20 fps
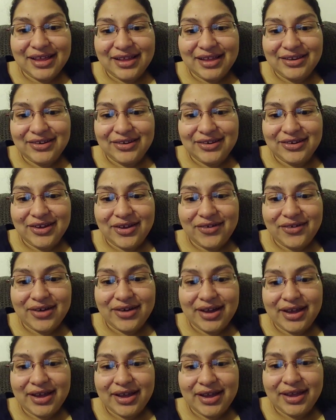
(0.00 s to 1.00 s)
No,
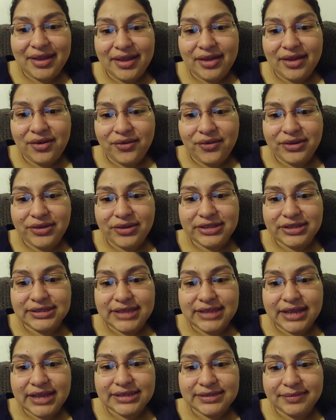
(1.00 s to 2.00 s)
I always
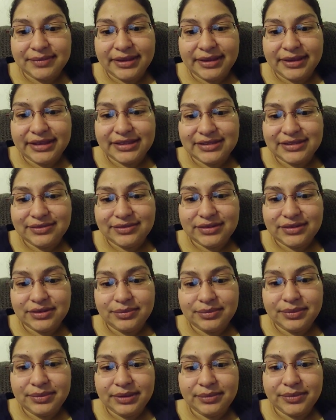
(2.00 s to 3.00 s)
ask my kids if they're
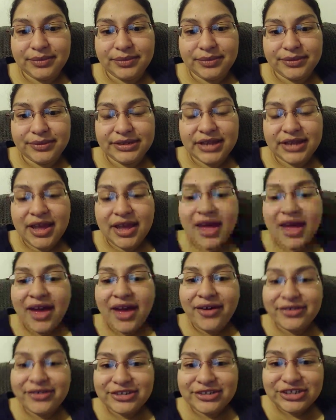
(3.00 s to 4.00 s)
being bullied.
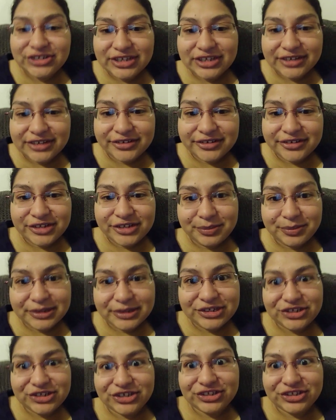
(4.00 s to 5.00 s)
How old are you, Giggles? Your
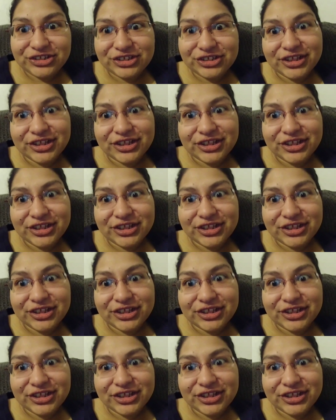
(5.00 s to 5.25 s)
picture, you look